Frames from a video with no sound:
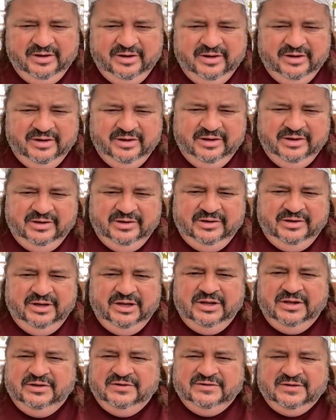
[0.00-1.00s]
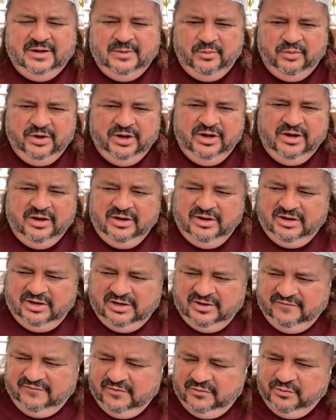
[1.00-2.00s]
In the same way, even when you're
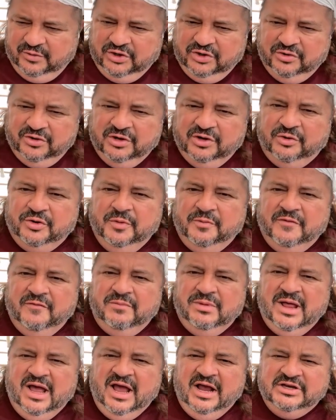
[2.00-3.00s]
in the group of black sheep,